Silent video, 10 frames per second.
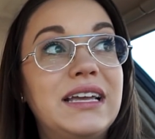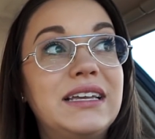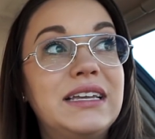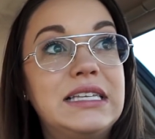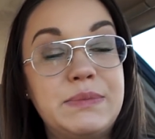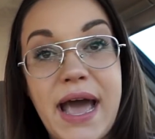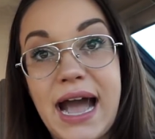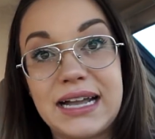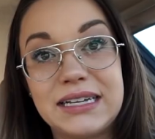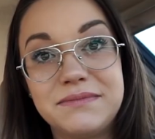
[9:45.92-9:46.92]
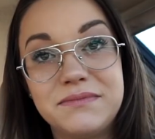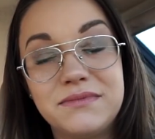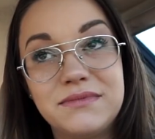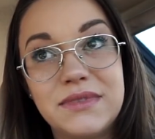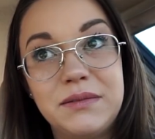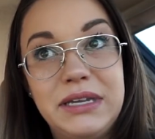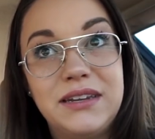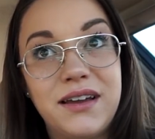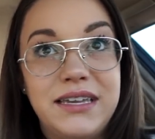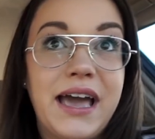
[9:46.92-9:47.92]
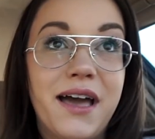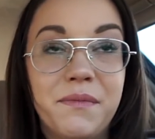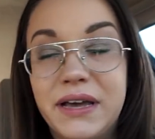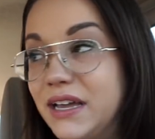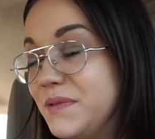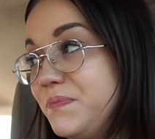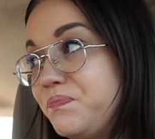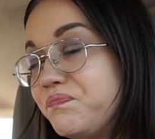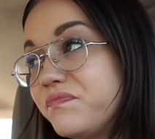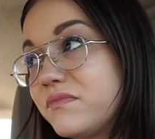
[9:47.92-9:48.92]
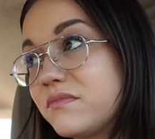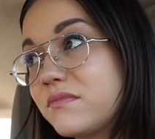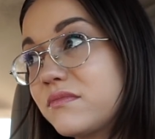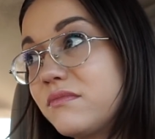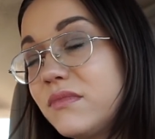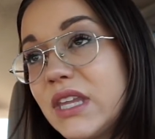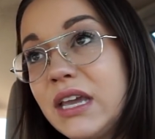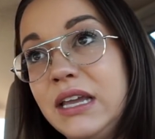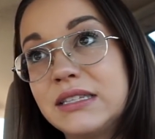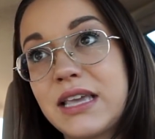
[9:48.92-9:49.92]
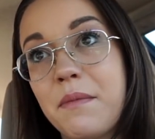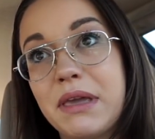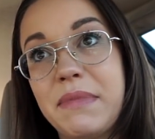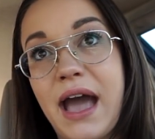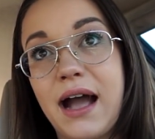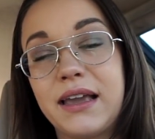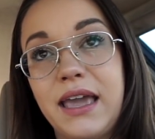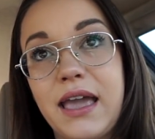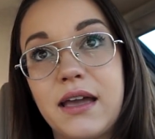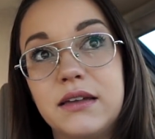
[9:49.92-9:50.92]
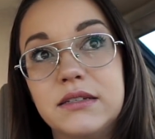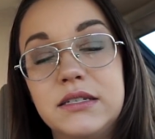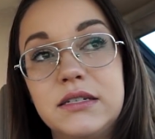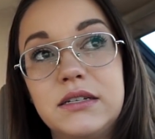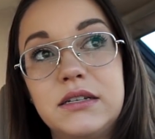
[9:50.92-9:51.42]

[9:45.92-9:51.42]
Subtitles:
he's back. I mean, not yet, but he's coming back. And